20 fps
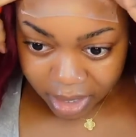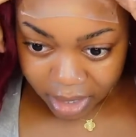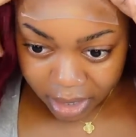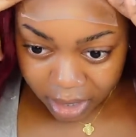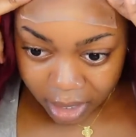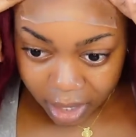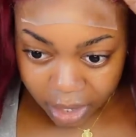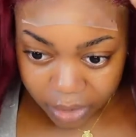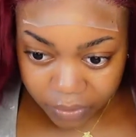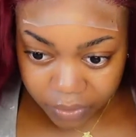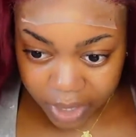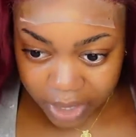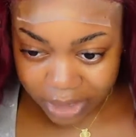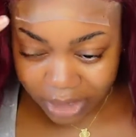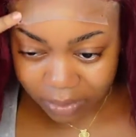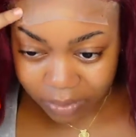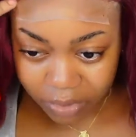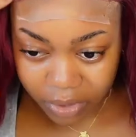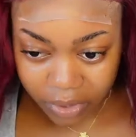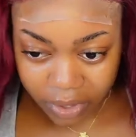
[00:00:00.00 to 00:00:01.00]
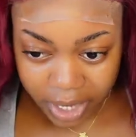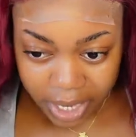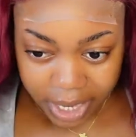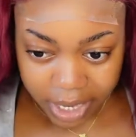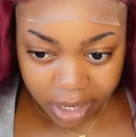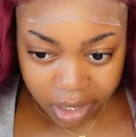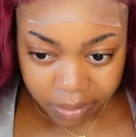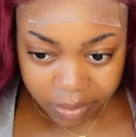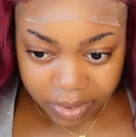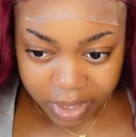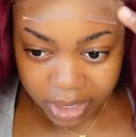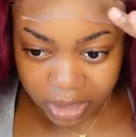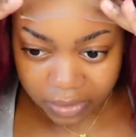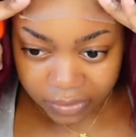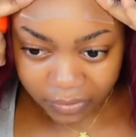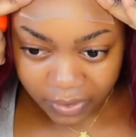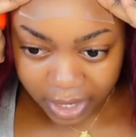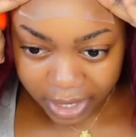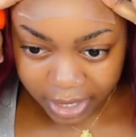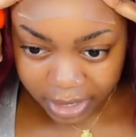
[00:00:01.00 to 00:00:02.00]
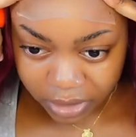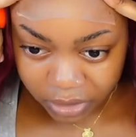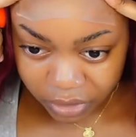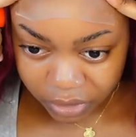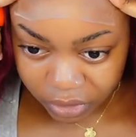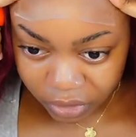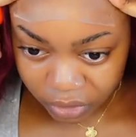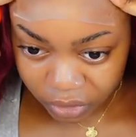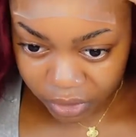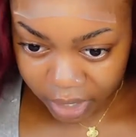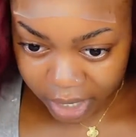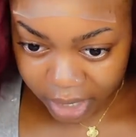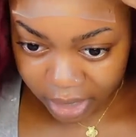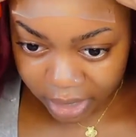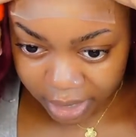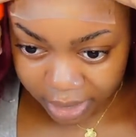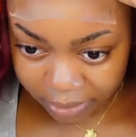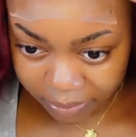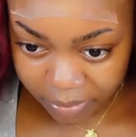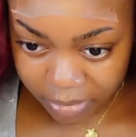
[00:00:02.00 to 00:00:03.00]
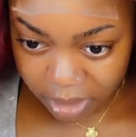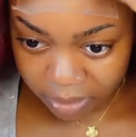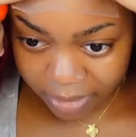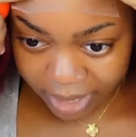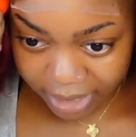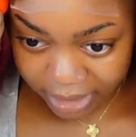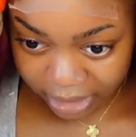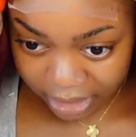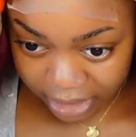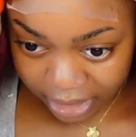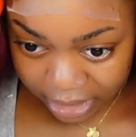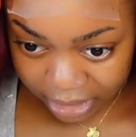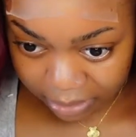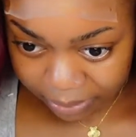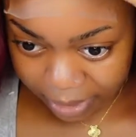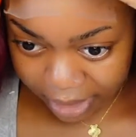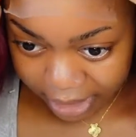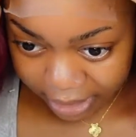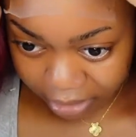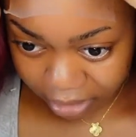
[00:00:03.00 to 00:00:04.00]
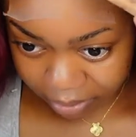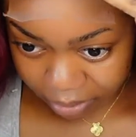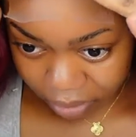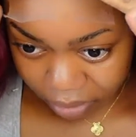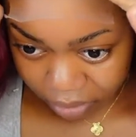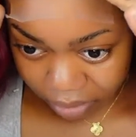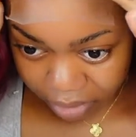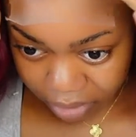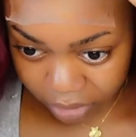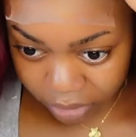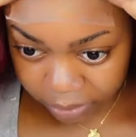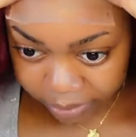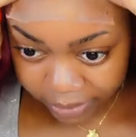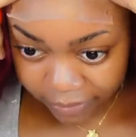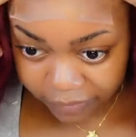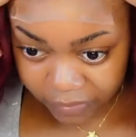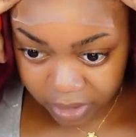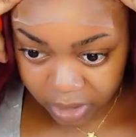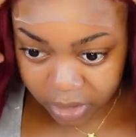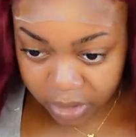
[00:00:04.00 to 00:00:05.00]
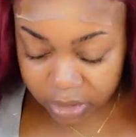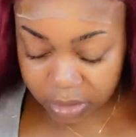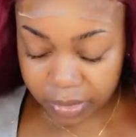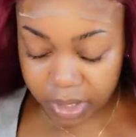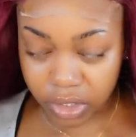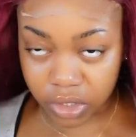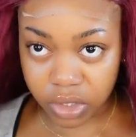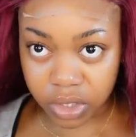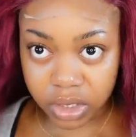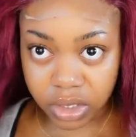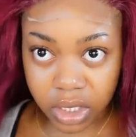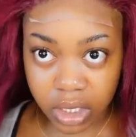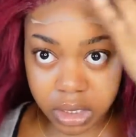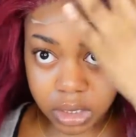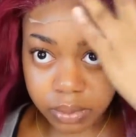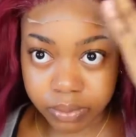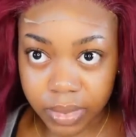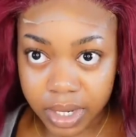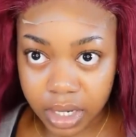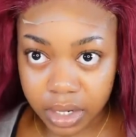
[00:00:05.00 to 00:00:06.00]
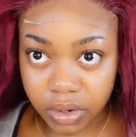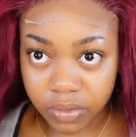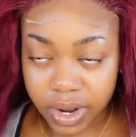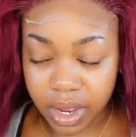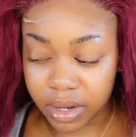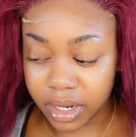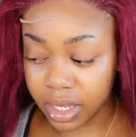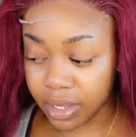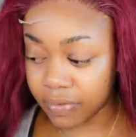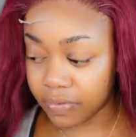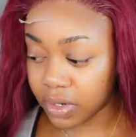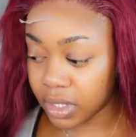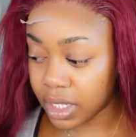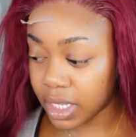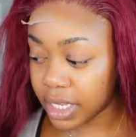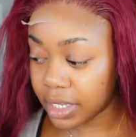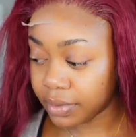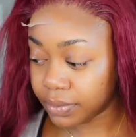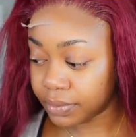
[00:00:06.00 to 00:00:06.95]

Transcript: Yeah, you'll get some in your hair, but that's fine. Just try to like minimize it as possible. Use my fingers, make sure it's all spread around evenly.